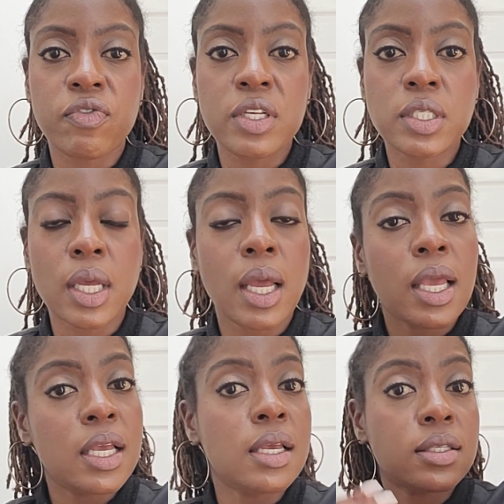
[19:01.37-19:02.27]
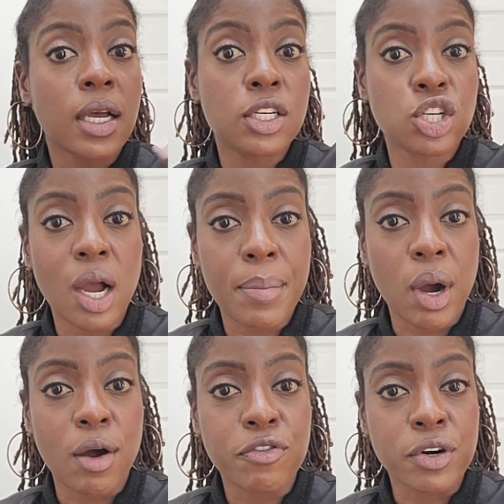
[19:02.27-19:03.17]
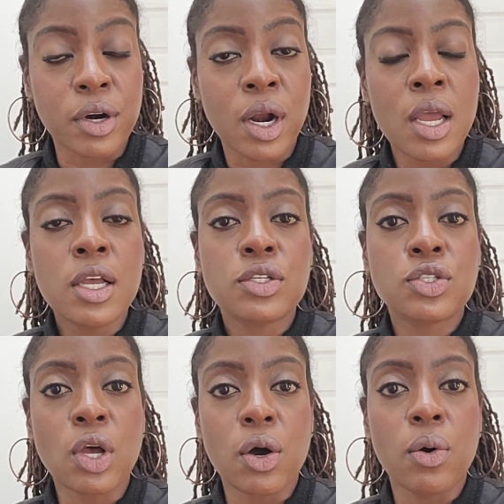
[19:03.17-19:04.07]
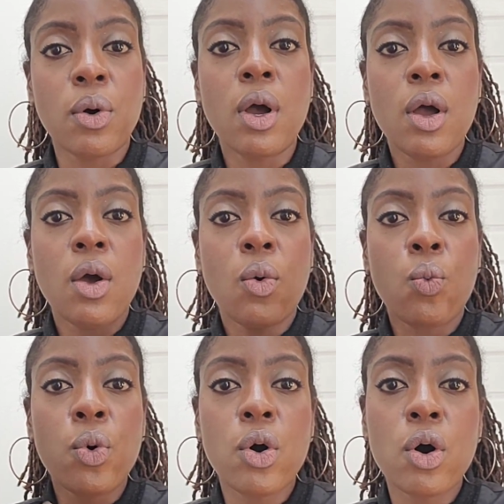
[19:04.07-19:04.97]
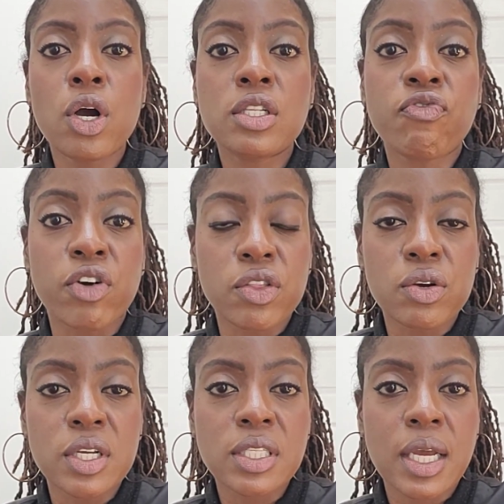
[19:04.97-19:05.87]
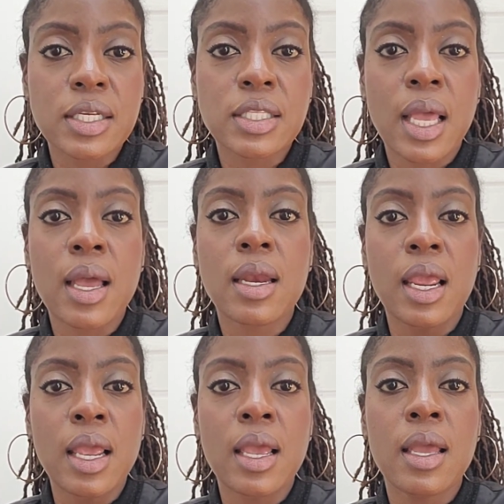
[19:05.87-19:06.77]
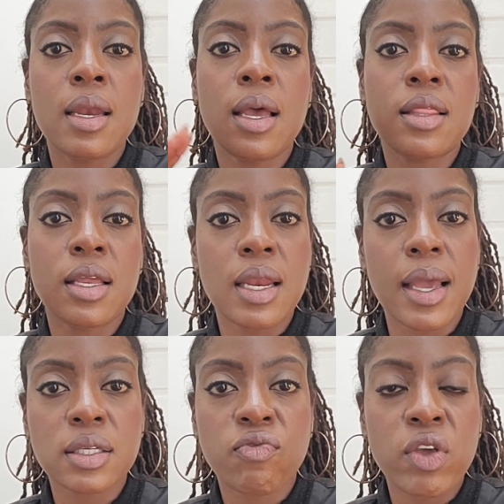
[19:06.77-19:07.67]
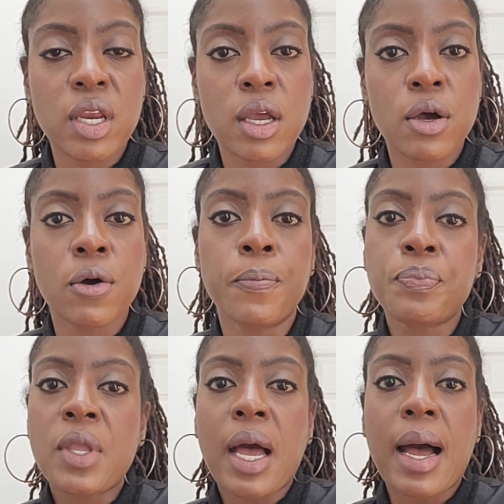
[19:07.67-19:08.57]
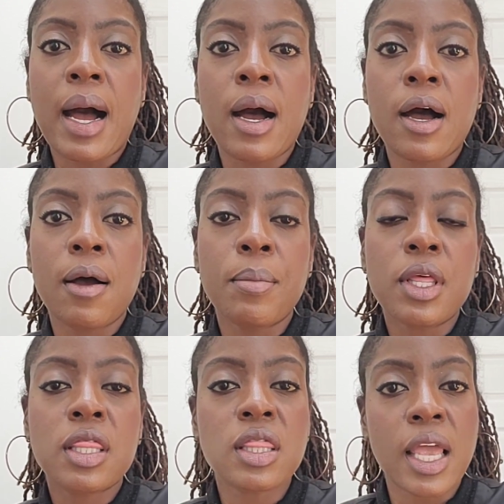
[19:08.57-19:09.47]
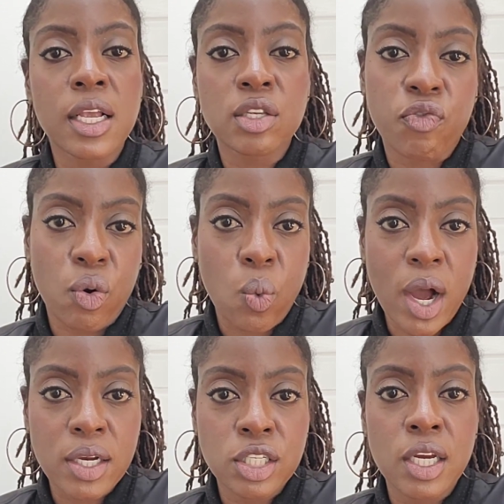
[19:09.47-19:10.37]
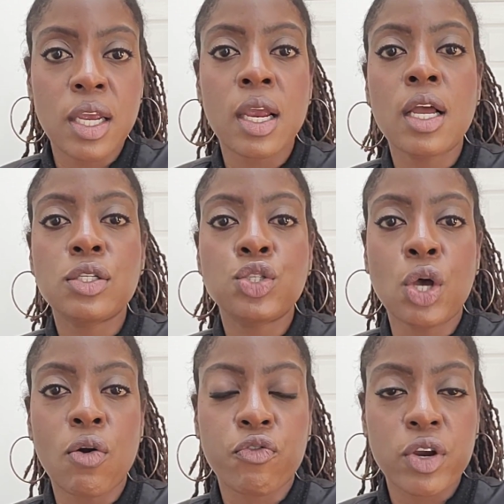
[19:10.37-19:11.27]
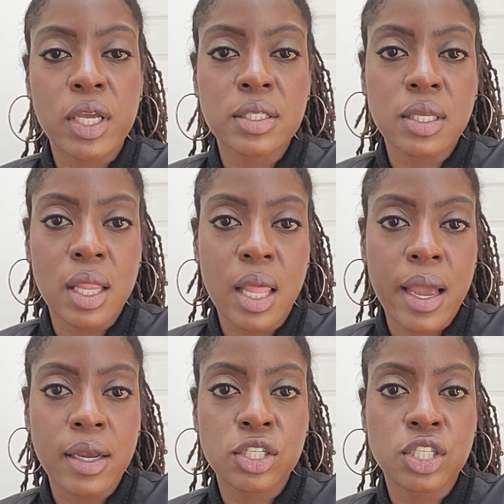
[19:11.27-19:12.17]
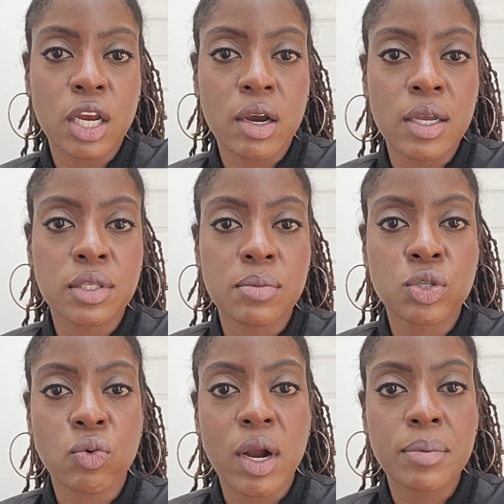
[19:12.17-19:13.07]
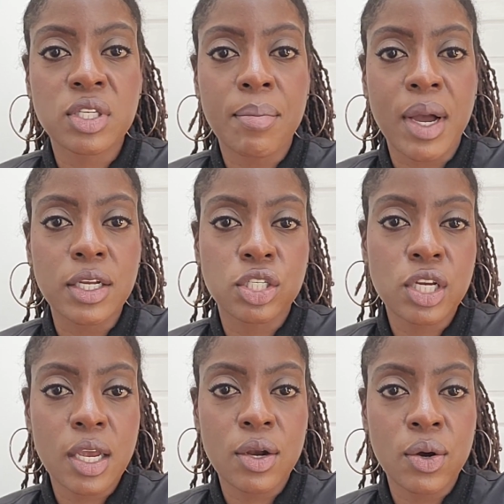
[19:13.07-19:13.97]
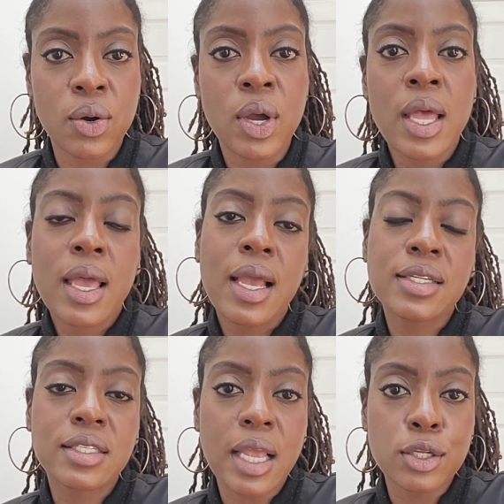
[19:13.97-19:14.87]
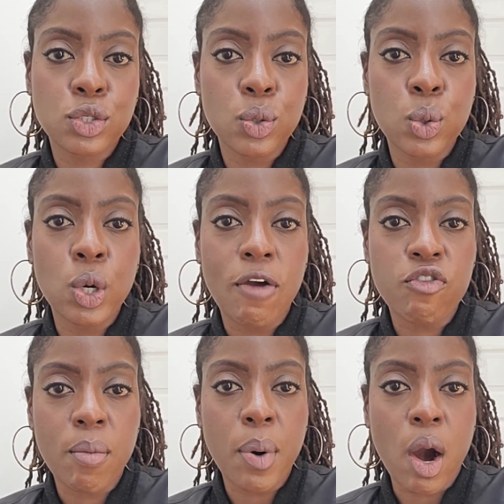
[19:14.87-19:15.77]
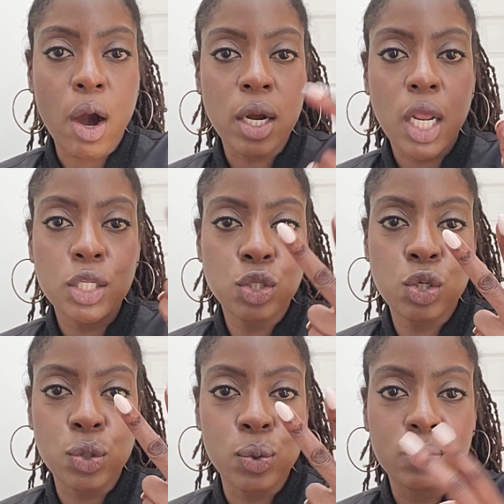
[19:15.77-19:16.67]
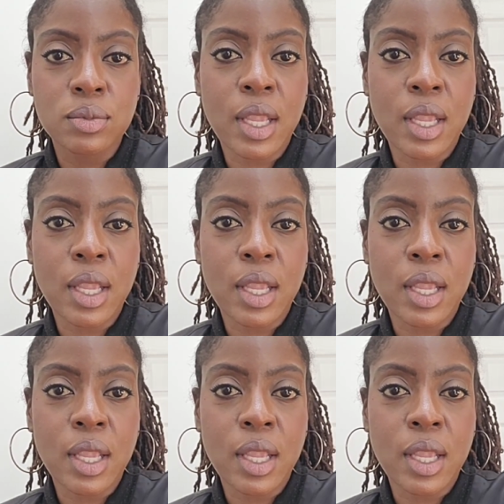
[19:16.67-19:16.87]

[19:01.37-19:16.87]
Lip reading: visa is a job offer. So we'll further discuss that in the next video. Thanks for watching. Don't forget to like, share, and subscribe to my channel. And stay tuned for part 2.